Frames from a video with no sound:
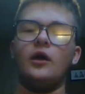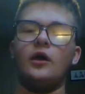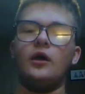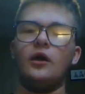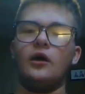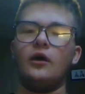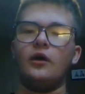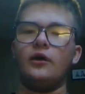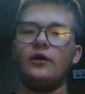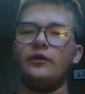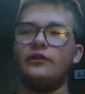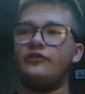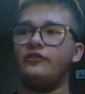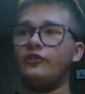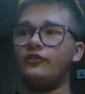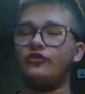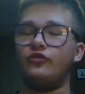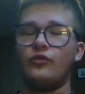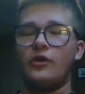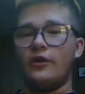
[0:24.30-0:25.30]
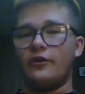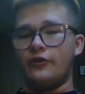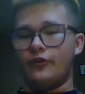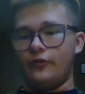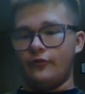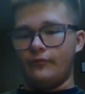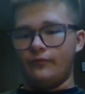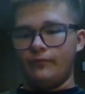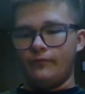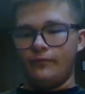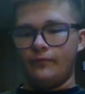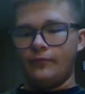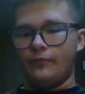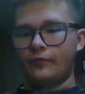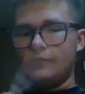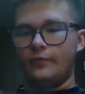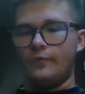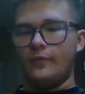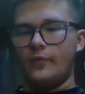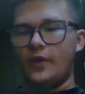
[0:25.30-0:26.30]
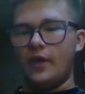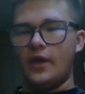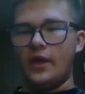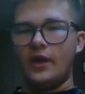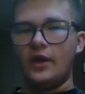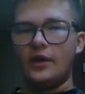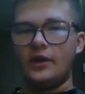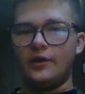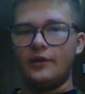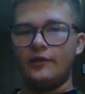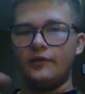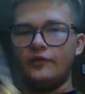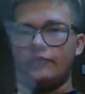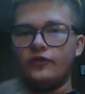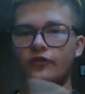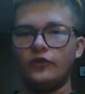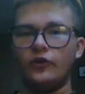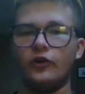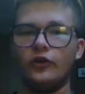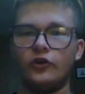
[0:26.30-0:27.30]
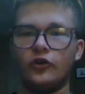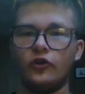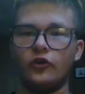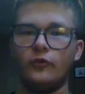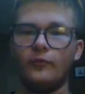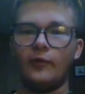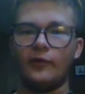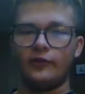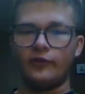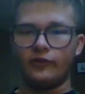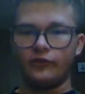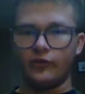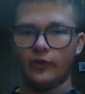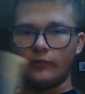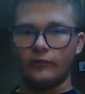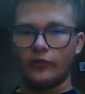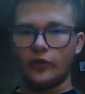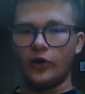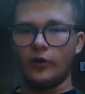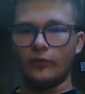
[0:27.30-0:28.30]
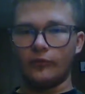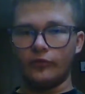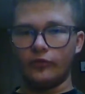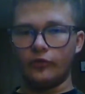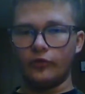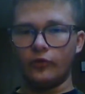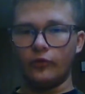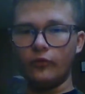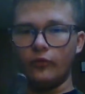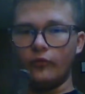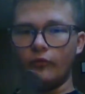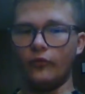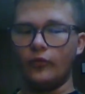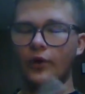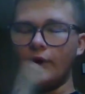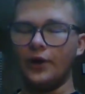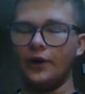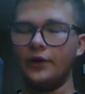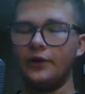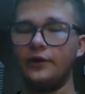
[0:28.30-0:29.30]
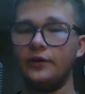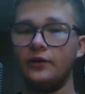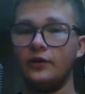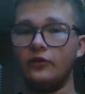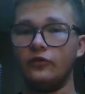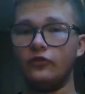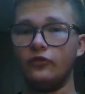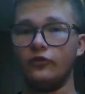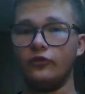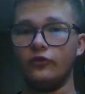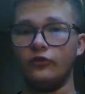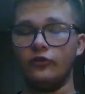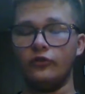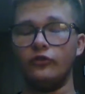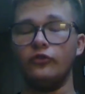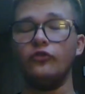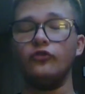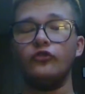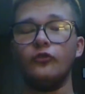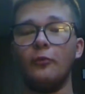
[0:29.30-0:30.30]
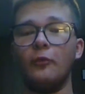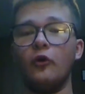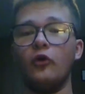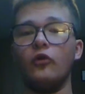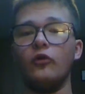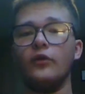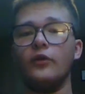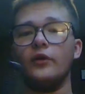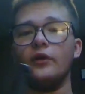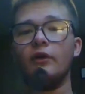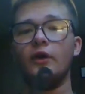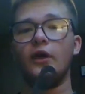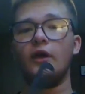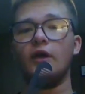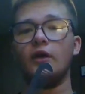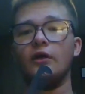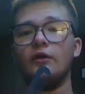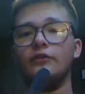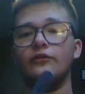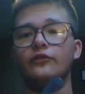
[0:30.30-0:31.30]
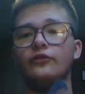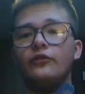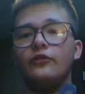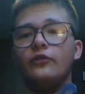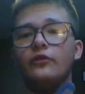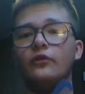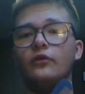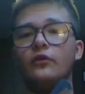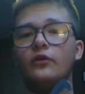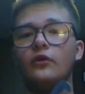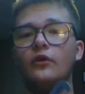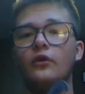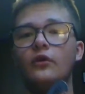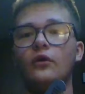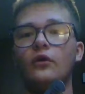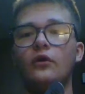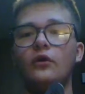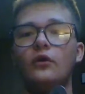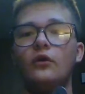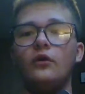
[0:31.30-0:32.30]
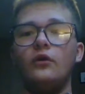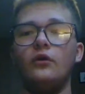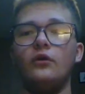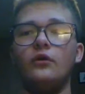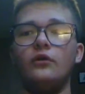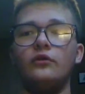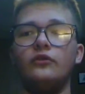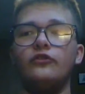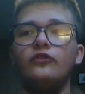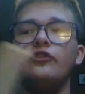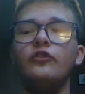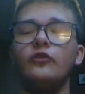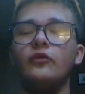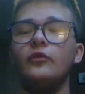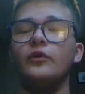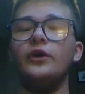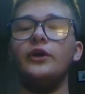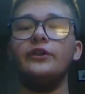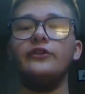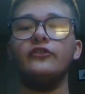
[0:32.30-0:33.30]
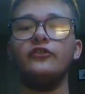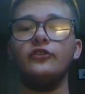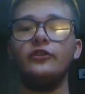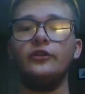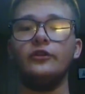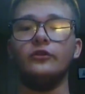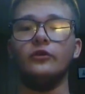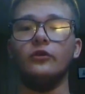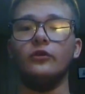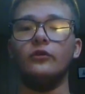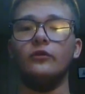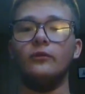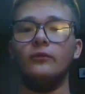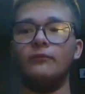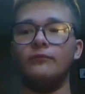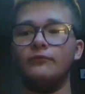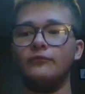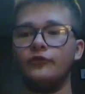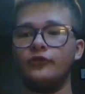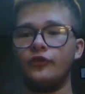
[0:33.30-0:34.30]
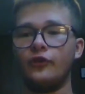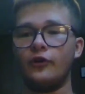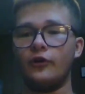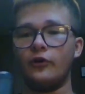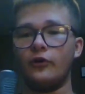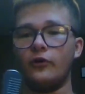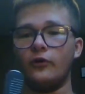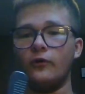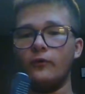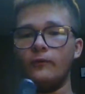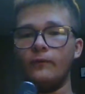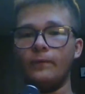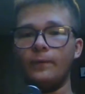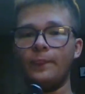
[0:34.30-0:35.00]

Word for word: uh, it's a trainer, and a comb at the same time. So one, it's usable, and two, it's legal. So